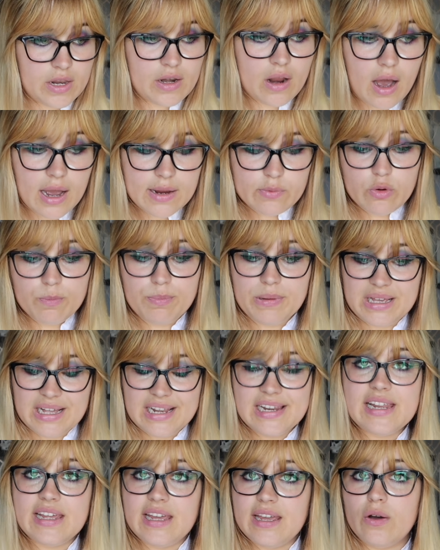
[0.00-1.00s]
And I would be
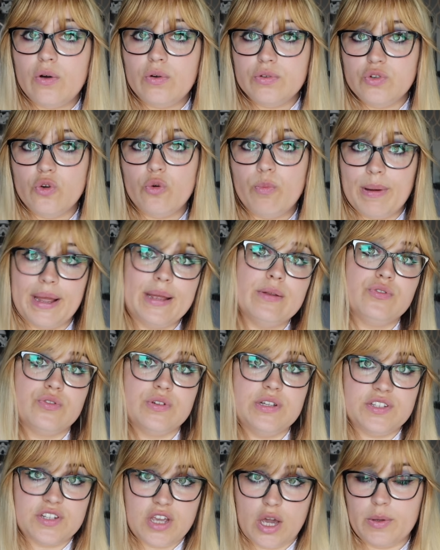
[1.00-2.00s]
clear on your
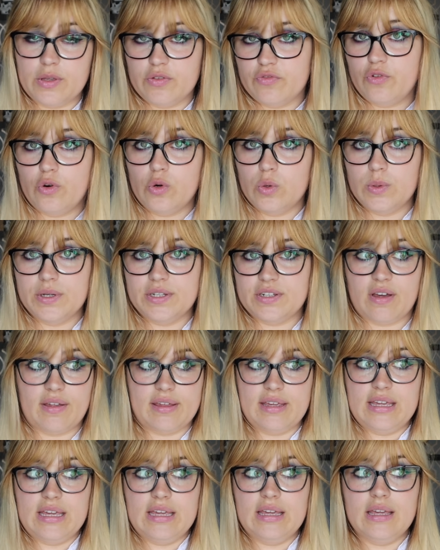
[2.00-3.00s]
boundaries going forward,
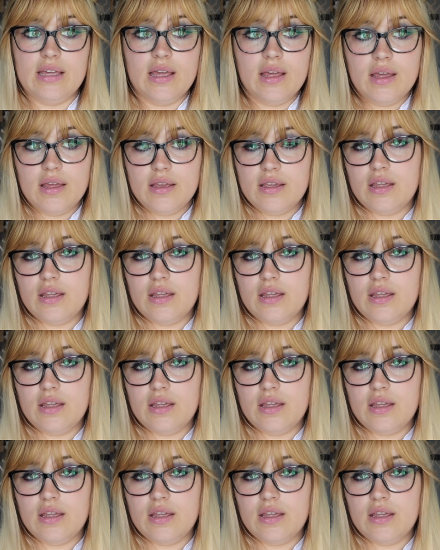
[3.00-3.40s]
i.e.,